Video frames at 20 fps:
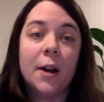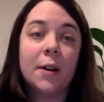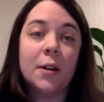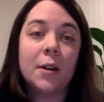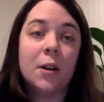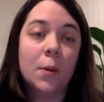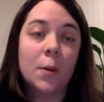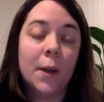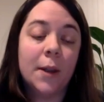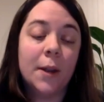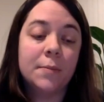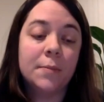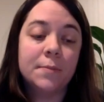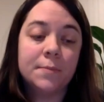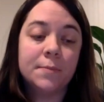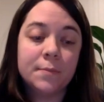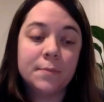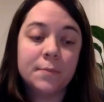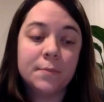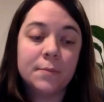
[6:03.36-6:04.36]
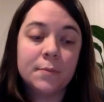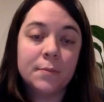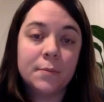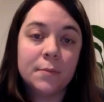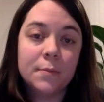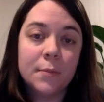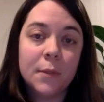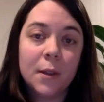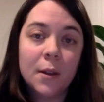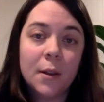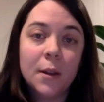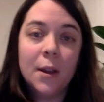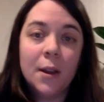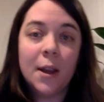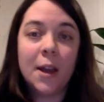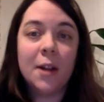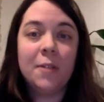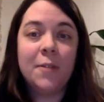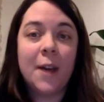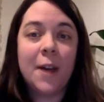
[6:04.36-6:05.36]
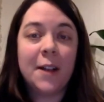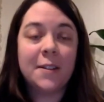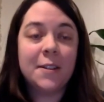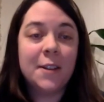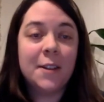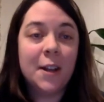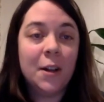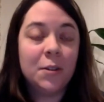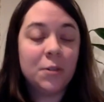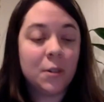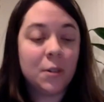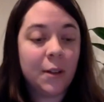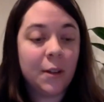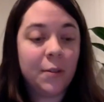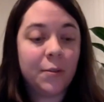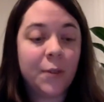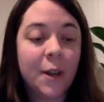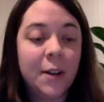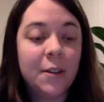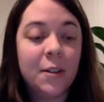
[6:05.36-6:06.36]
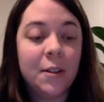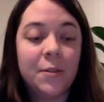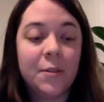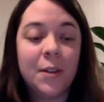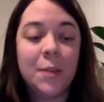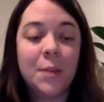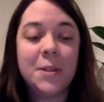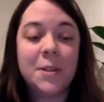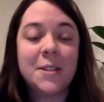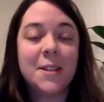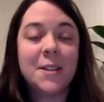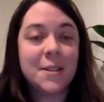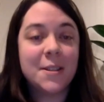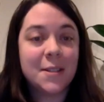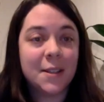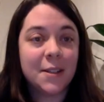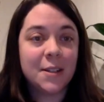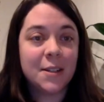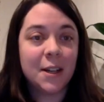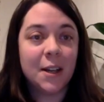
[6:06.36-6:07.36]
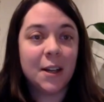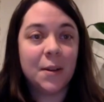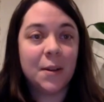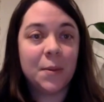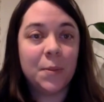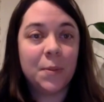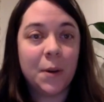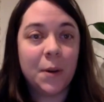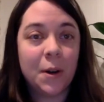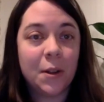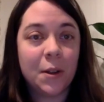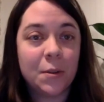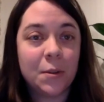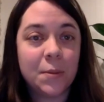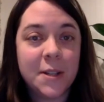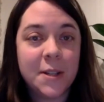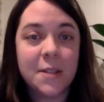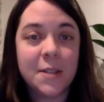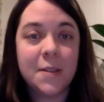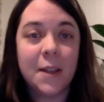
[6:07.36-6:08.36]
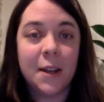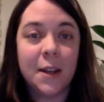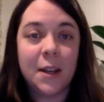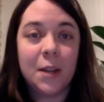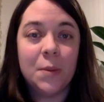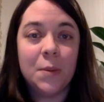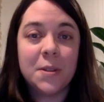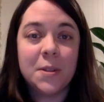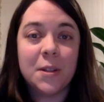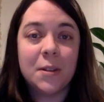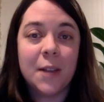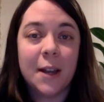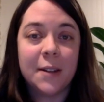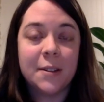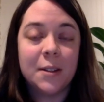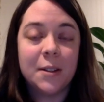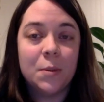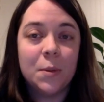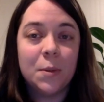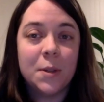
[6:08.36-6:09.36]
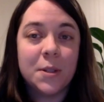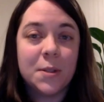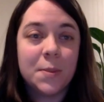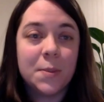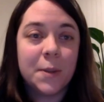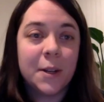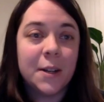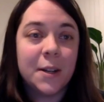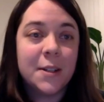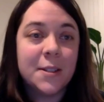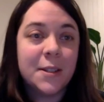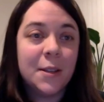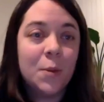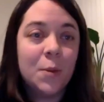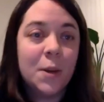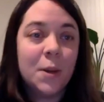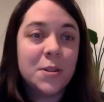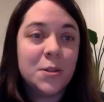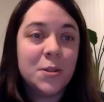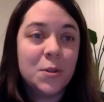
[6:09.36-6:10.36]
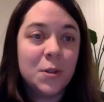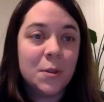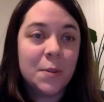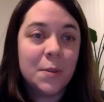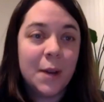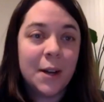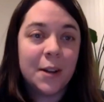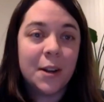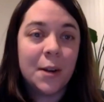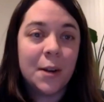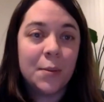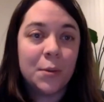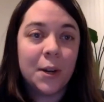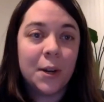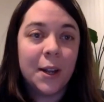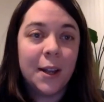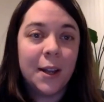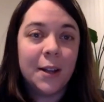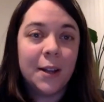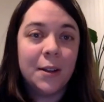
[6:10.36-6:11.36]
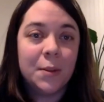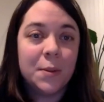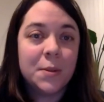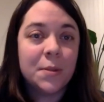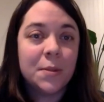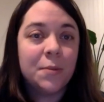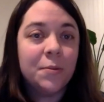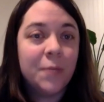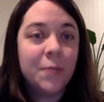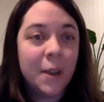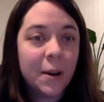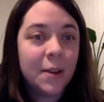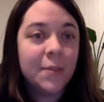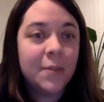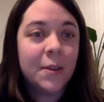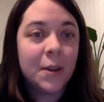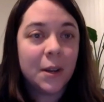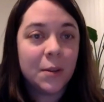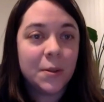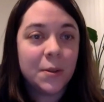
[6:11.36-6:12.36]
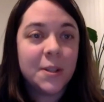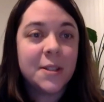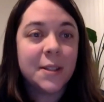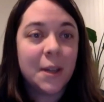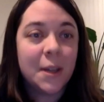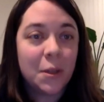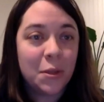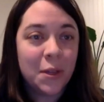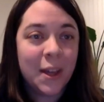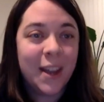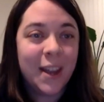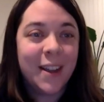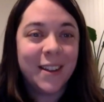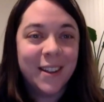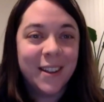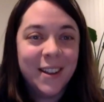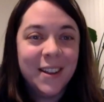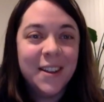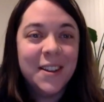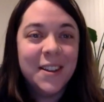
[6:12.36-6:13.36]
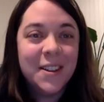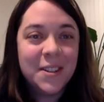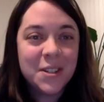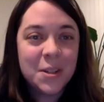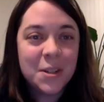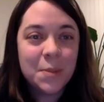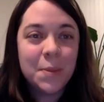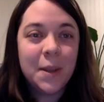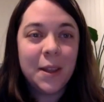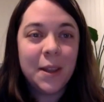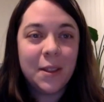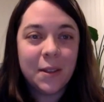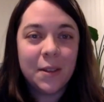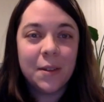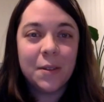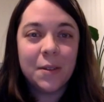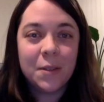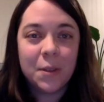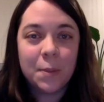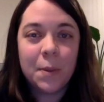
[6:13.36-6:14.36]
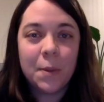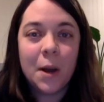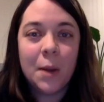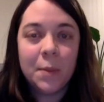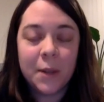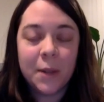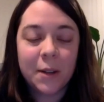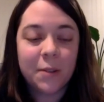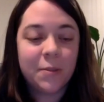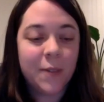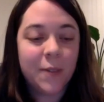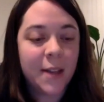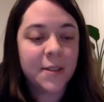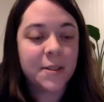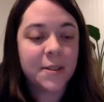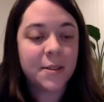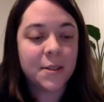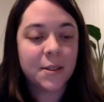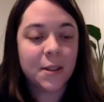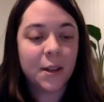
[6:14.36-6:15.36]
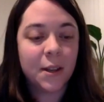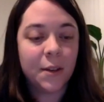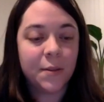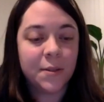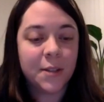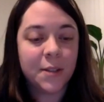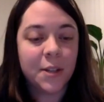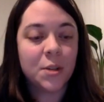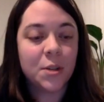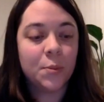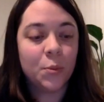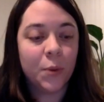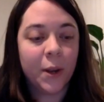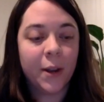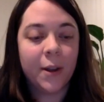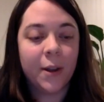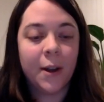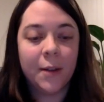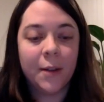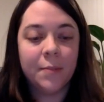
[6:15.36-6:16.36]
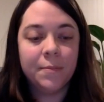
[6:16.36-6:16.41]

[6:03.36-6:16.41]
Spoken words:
going. And in fact, an elderly friend of the family says that part of the reason that he was elected was because he was new to Montgomery, and it was a very, very risky thing to be the public face of such a boycott.